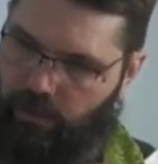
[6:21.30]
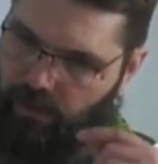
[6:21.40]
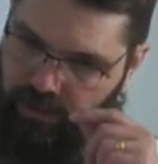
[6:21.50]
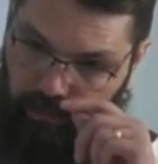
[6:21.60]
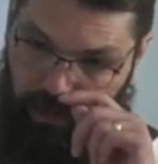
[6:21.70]

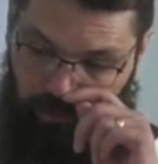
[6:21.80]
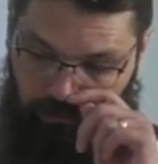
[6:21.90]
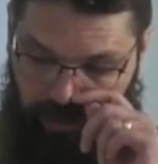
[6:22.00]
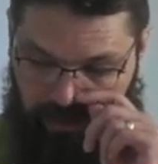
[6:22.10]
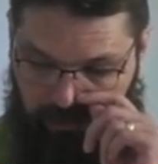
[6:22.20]
As a matter of
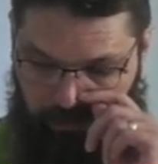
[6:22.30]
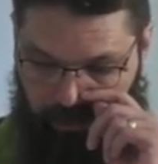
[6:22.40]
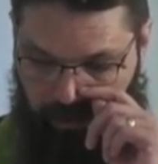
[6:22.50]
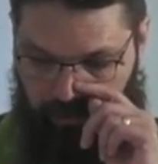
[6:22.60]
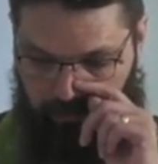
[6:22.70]
fact, if we
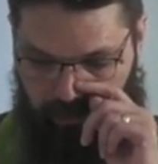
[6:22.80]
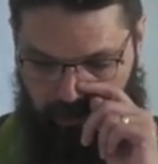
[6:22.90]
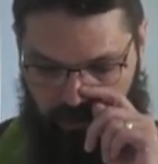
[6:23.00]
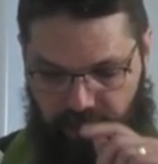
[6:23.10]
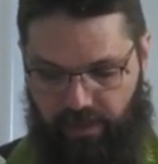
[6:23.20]
are to feed
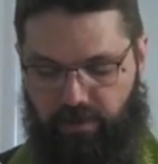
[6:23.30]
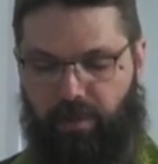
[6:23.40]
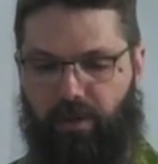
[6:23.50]
ourselves by